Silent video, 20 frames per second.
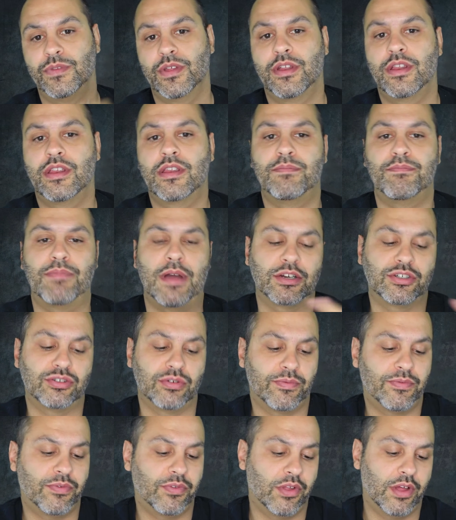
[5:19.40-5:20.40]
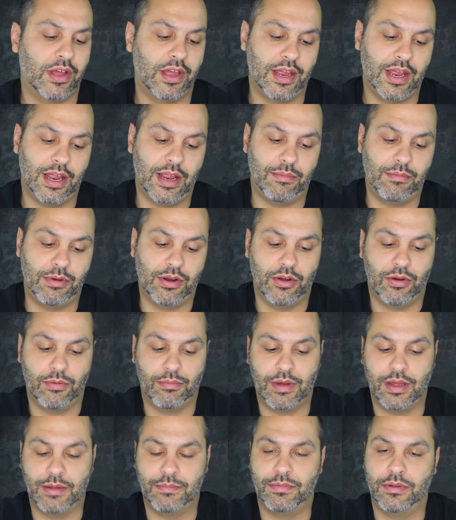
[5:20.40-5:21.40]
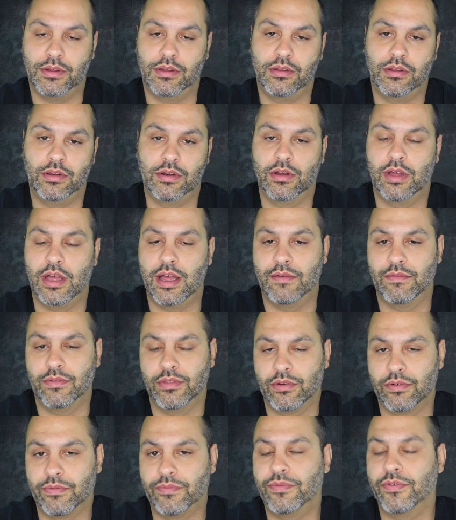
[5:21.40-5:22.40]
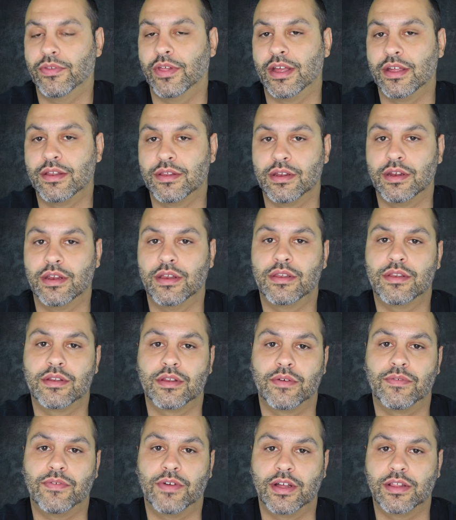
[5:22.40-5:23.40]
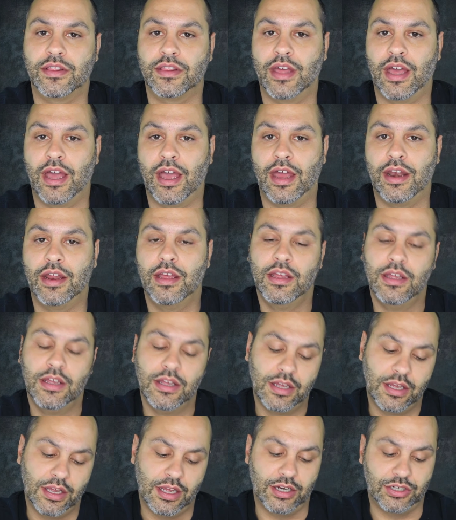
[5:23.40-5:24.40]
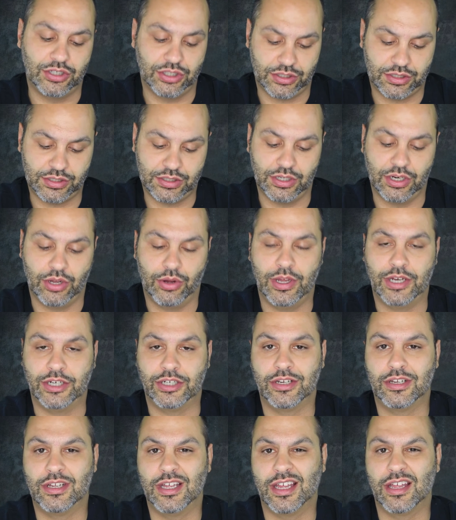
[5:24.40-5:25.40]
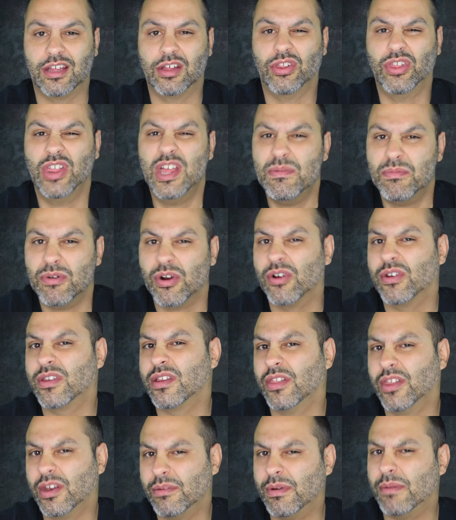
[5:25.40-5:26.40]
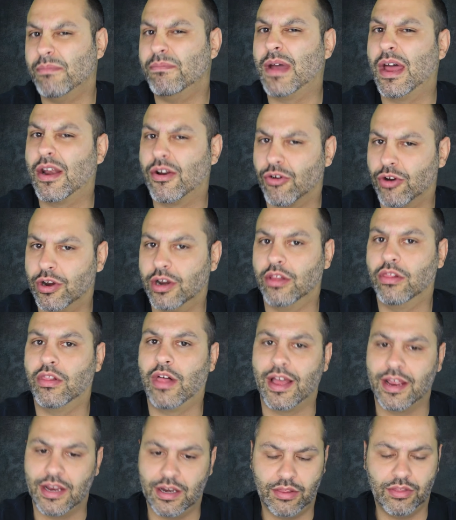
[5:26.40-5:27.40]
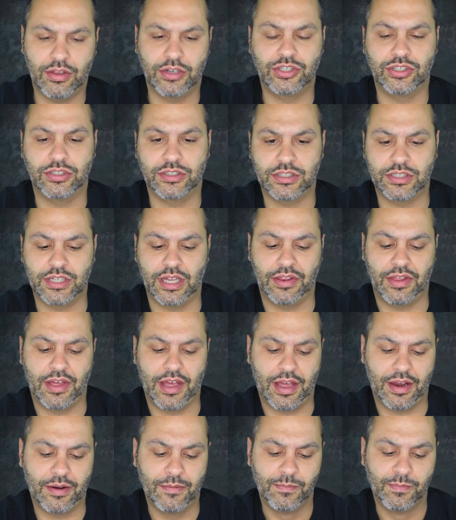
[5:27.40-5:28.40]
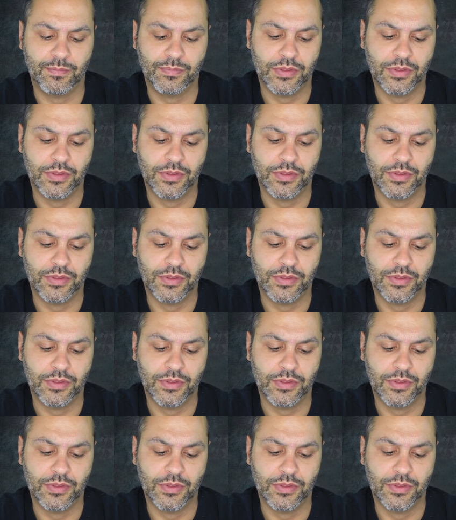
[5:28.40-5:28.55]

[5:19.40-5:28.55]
Spectraflame. You know, it might be, you know, have little flakes in it and stuff like that. It just, you know, it glimmers a little bit better in the light. Let's just say that.